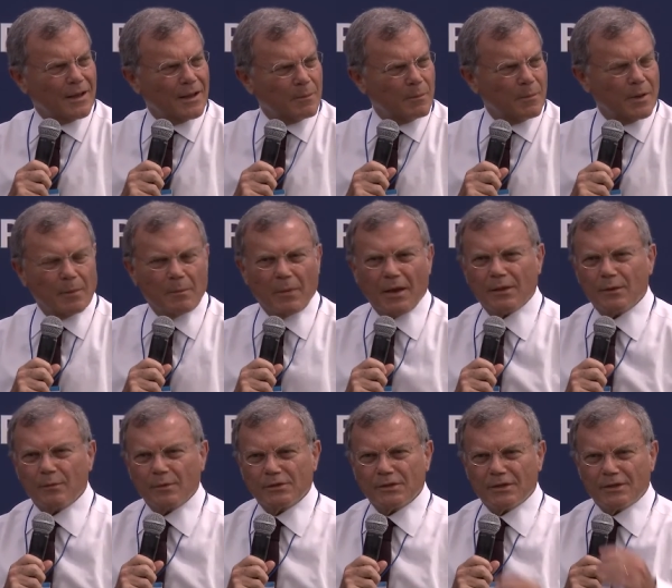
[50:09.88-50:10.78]
My mother
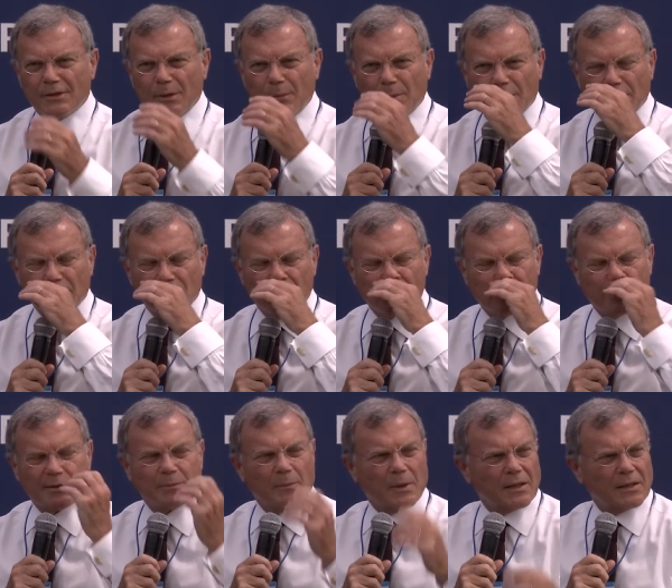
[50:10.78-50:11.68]
was a typical
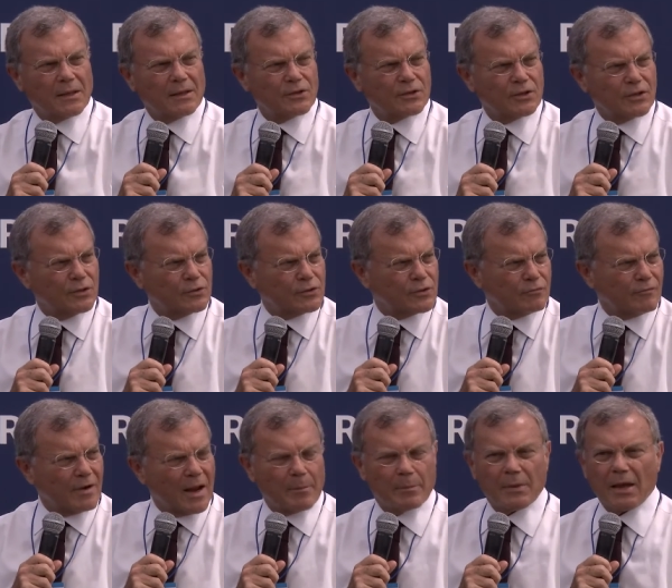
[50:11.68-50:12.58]
Jewish mother. She used to
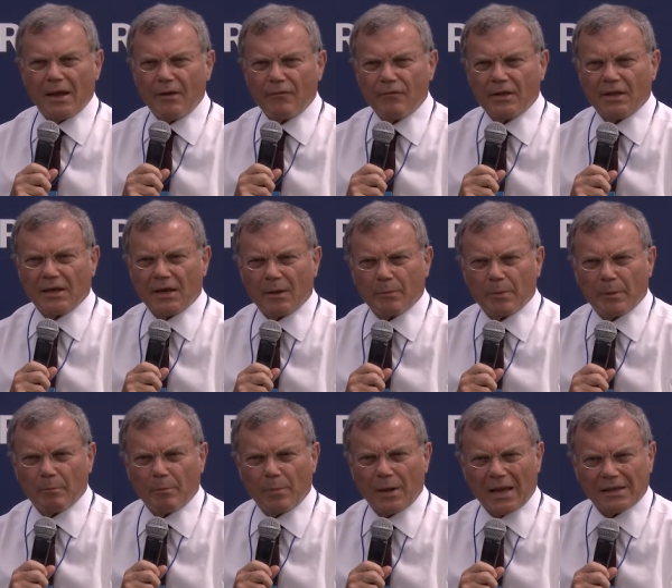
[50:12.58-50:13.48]
wrap everything up
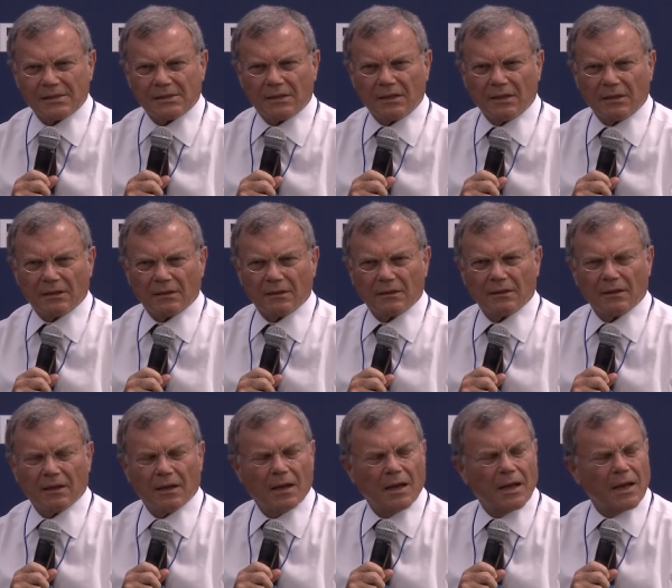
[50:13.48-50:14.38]
in plastic,
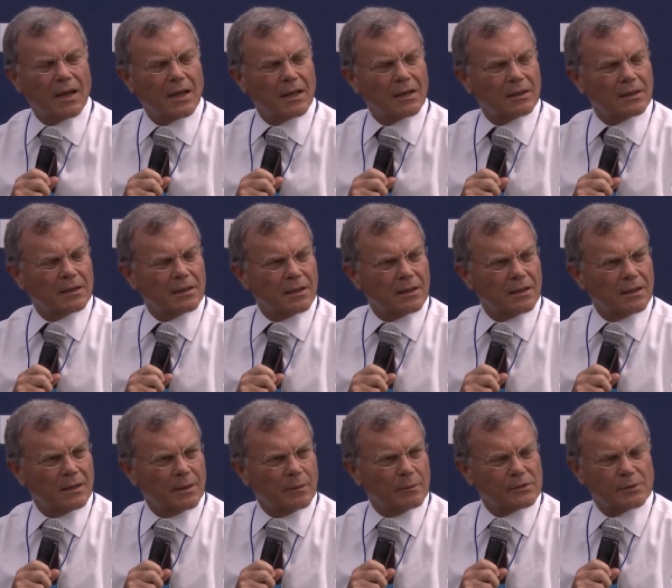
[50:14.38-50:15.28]
and
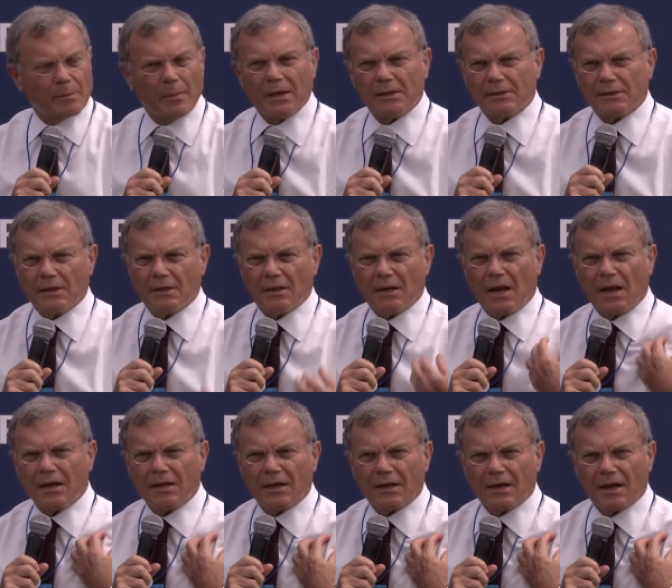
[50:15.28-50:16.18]
it was amazing that
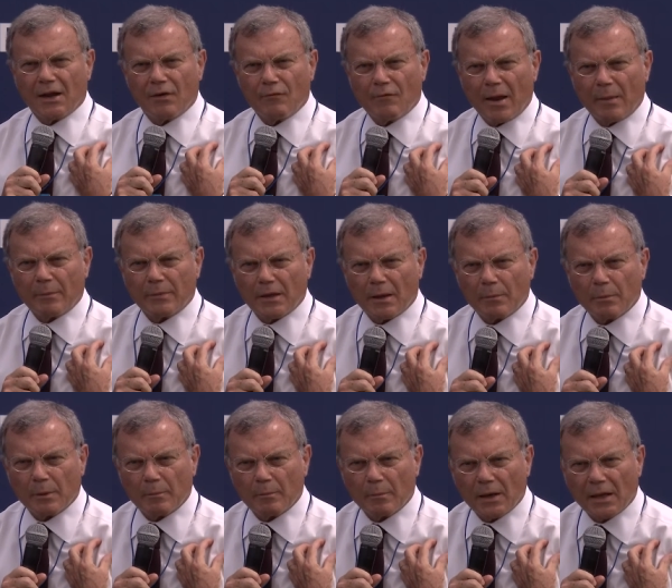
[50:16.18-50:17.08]
I didn't get wrapped up
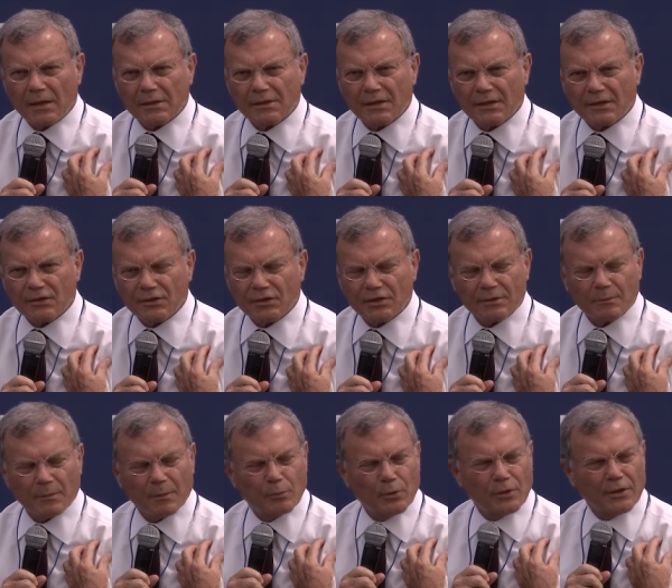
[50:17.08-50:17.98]
in plastic and
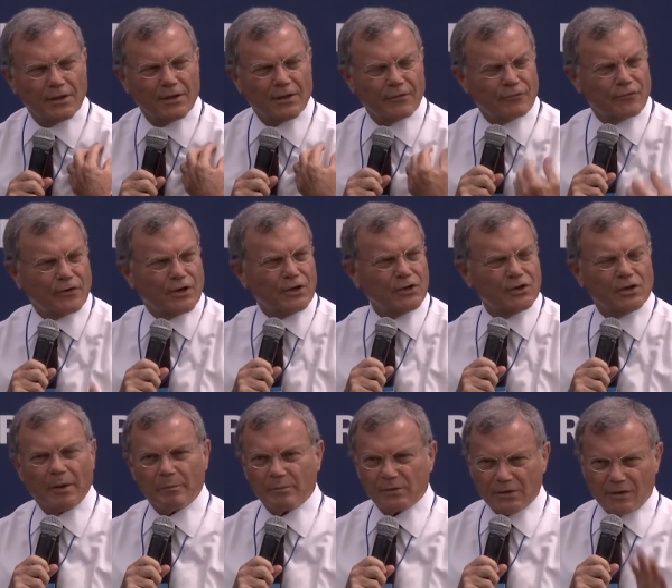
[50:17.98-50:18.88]
put it in the fridge.
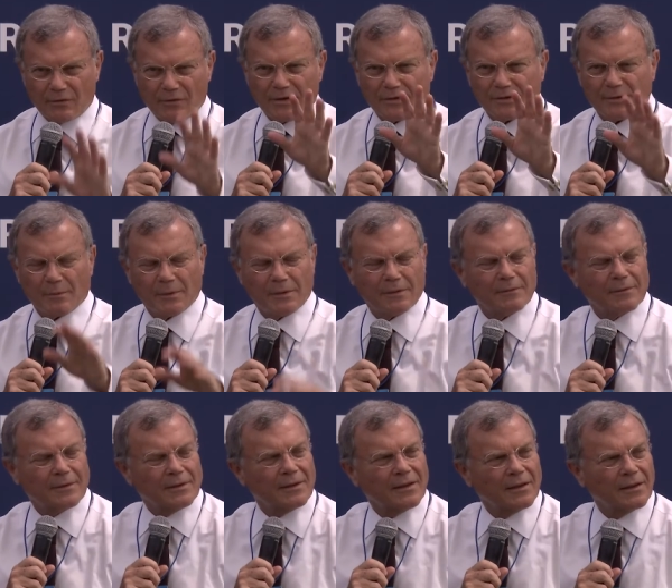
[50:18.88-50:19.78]
I'm serious. I mean,
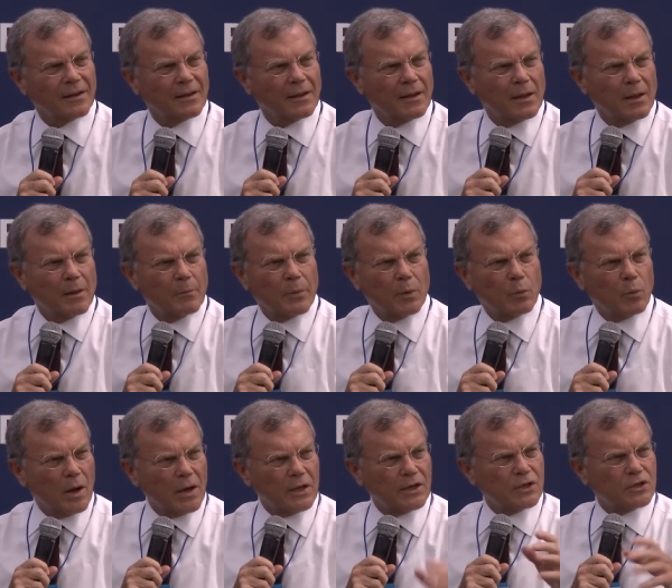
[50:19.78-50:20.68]
but
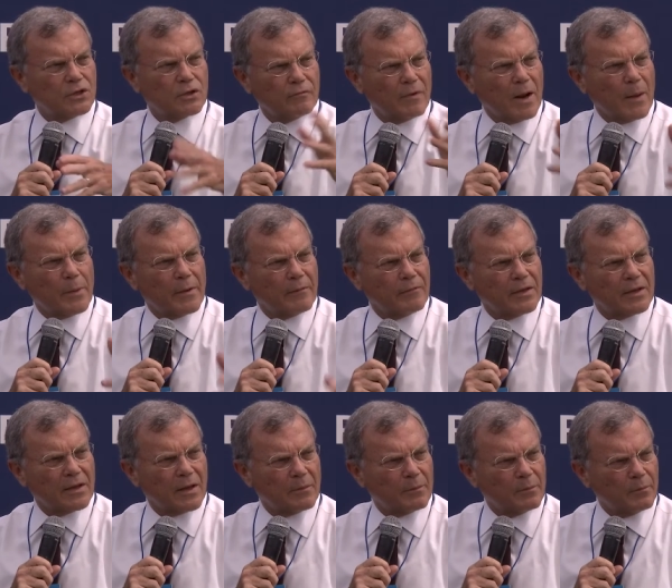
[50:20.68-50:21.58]
why did she wrap
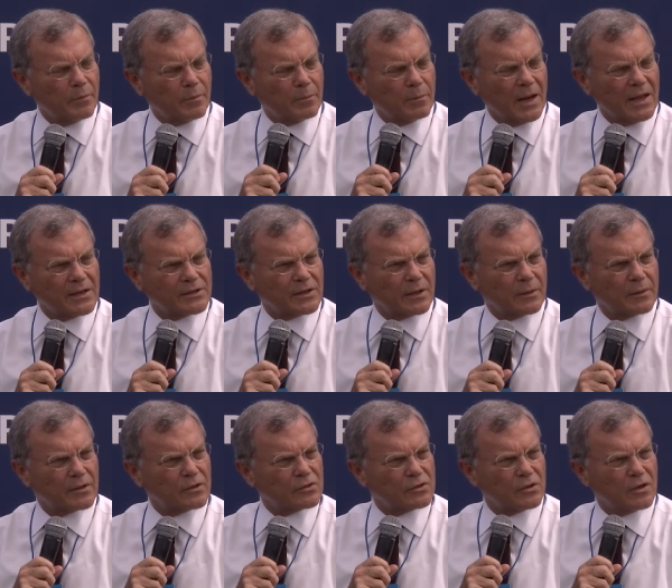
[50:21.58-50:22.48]
everything up in plastic?
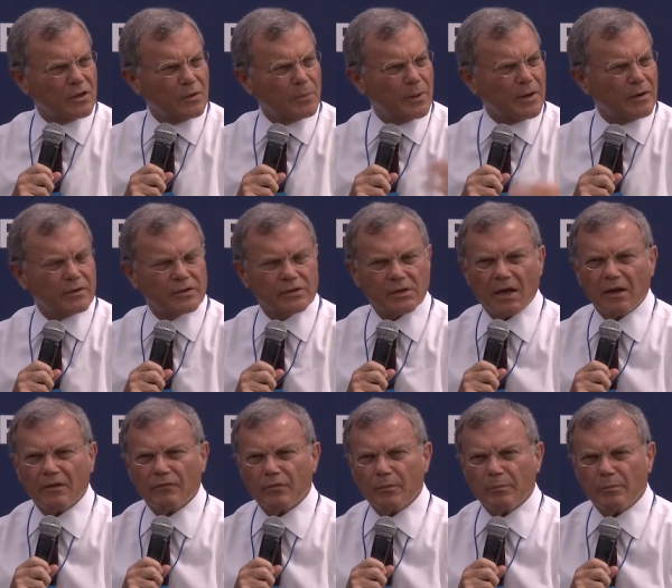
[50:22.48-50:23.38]
Because her parents
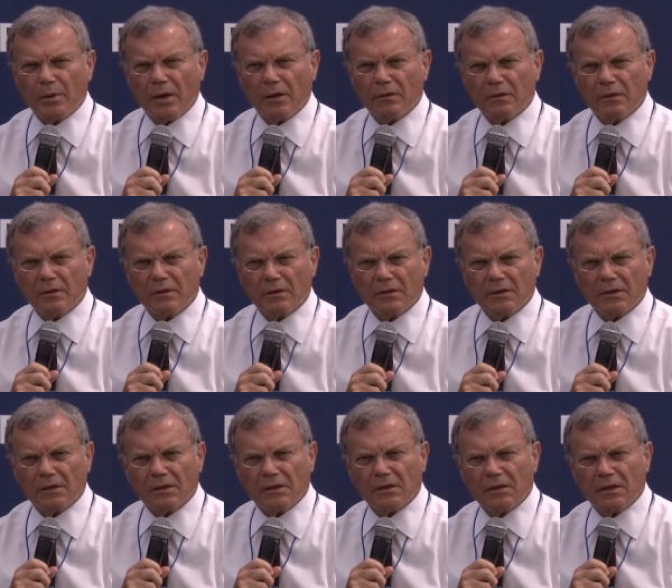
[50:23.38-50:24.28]
came from Poland
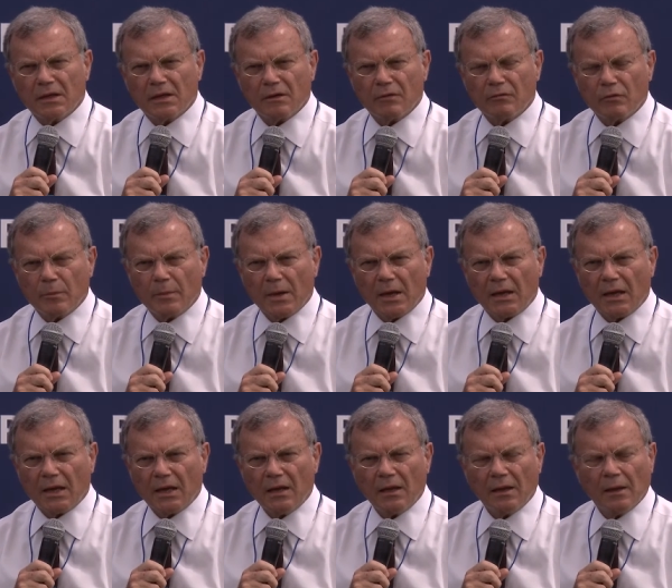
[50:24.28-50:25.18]
and
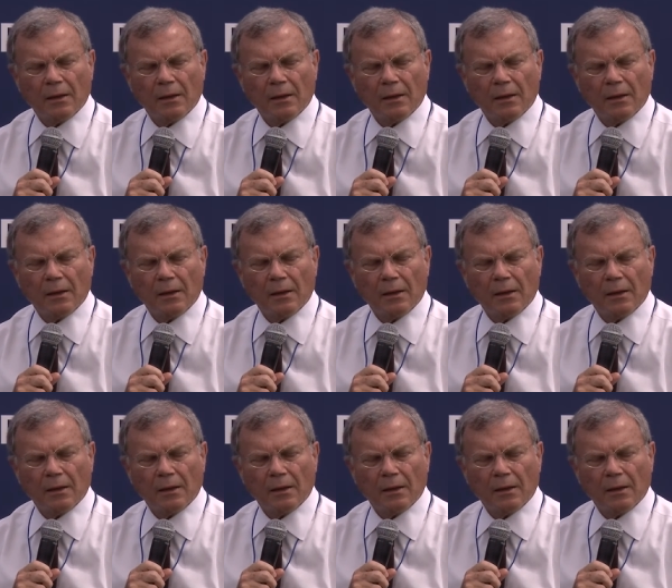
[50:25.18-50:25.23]
Romania